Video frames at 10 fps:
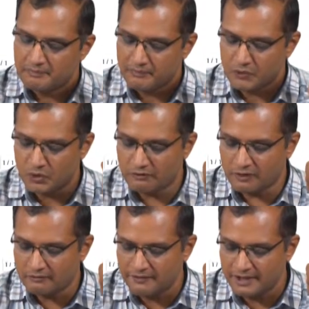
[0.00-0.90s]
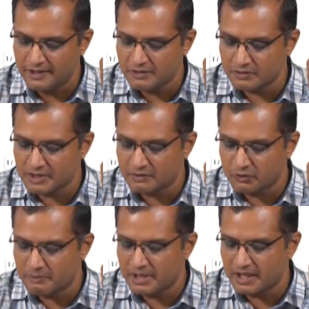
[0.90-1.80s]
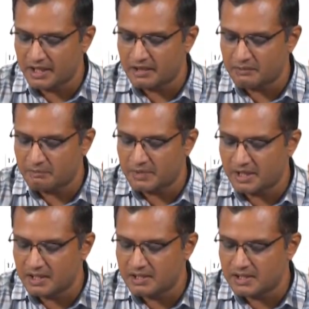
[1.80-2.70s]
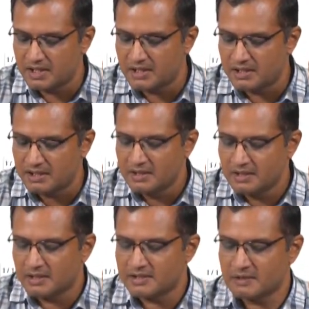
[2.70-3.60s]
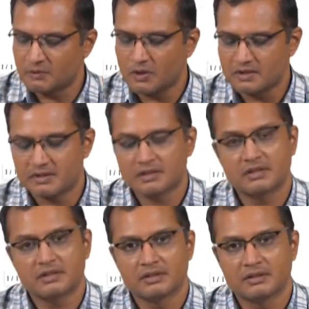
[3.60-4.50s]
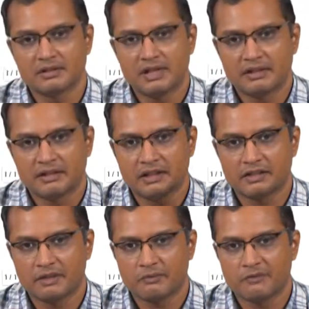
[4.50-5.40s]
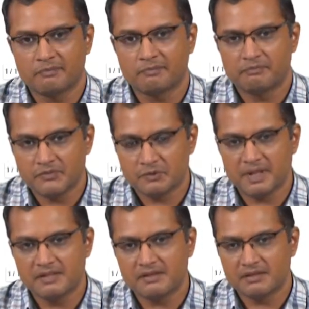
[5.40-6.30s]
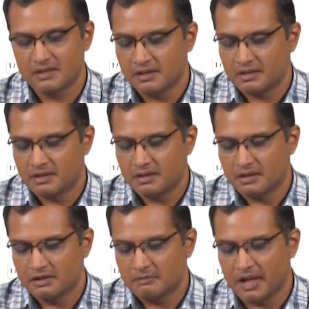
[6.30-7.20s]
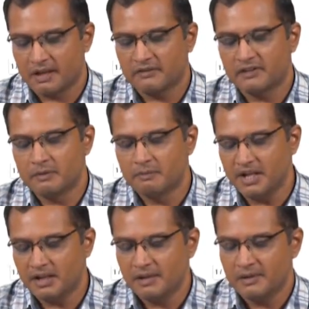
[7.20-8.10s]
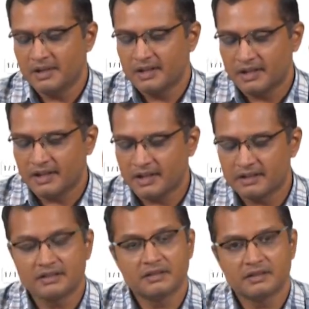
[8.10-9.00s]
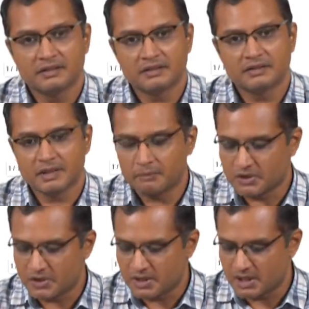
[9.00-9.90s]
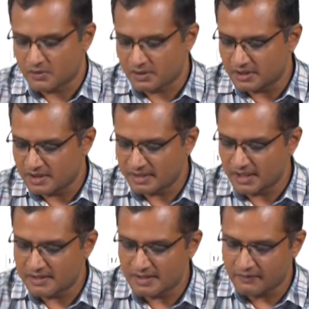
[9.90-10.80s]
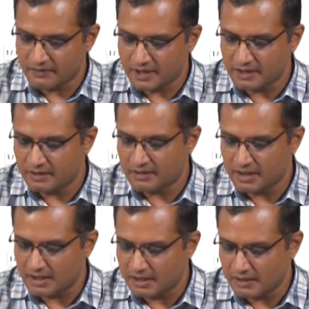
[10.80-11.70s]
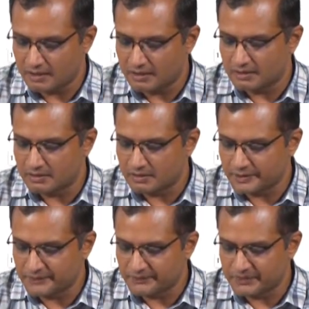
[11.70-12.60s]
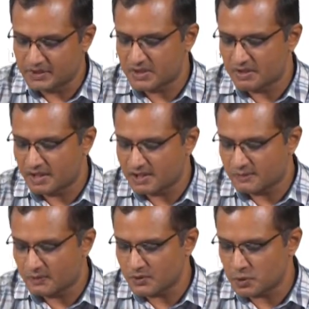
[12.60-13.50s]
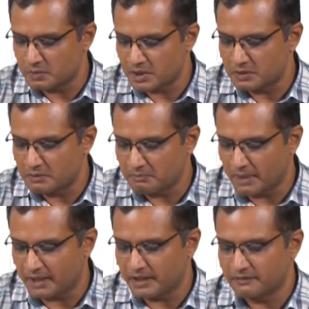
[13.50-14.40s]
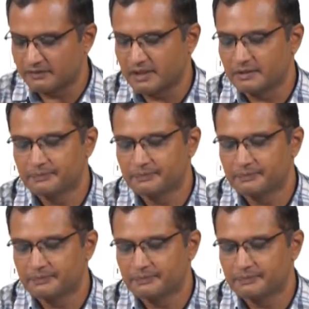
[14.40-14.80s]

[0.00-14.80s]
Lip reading: So, that would be N, B and T at some constant number of spins, magnetic field B and temperature T. So, in this case I have taken the generalized force to be magnetic field.